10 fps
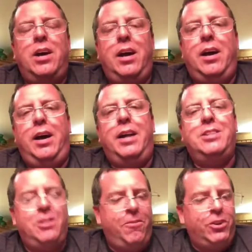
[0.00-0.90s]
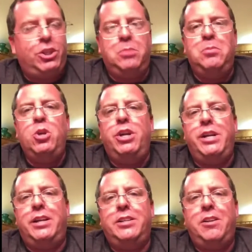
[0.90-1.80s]
a different
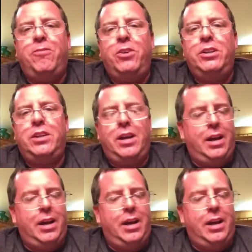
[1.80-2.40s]
community, a different